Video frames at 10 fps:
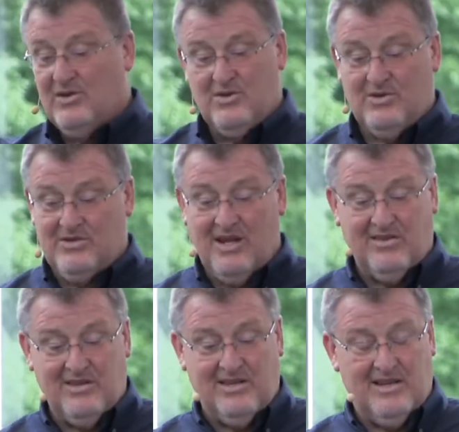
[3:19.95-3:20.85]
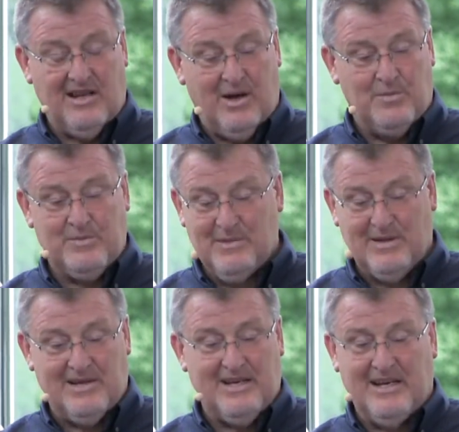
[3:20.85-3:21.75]
So there's nothing that helps me
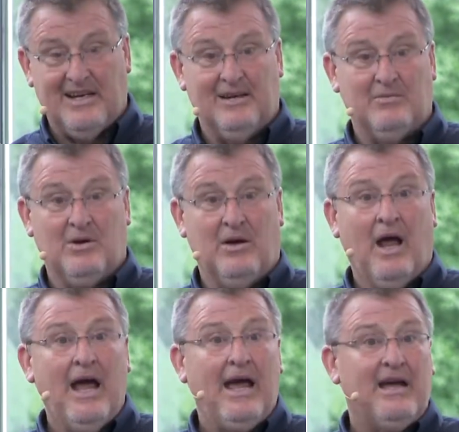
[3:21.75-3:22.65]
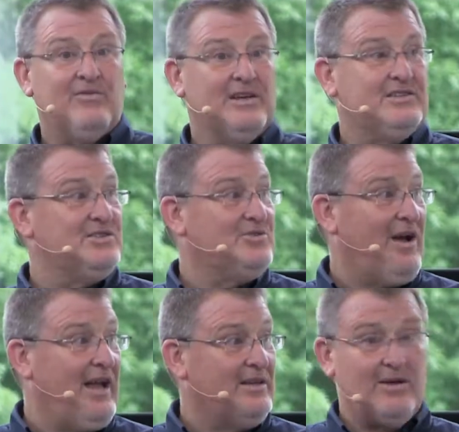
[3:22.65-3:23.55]
looking at him going, hey, if I just
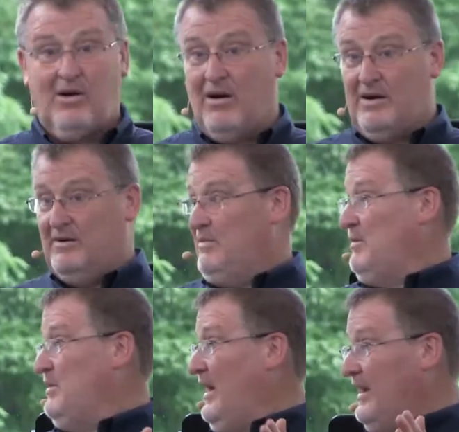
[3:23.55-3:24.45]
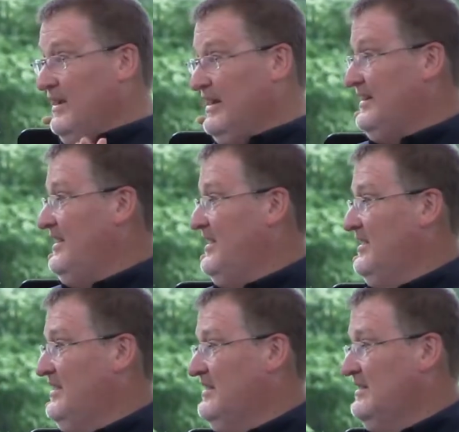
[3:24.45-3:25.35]
try a little harder, maybe I can get
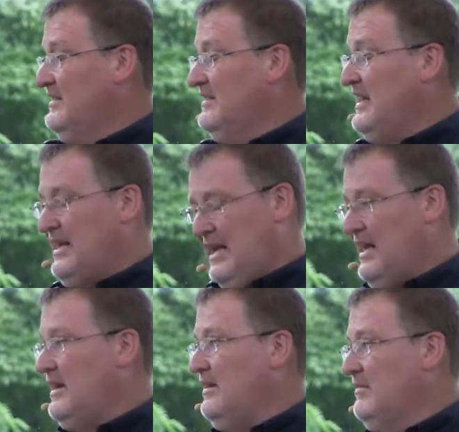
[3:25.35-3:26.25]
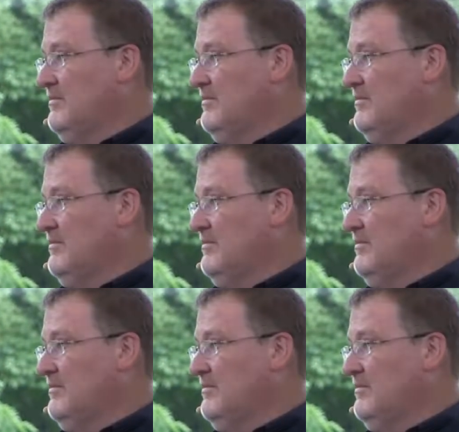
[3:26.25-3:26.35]
there. I can't.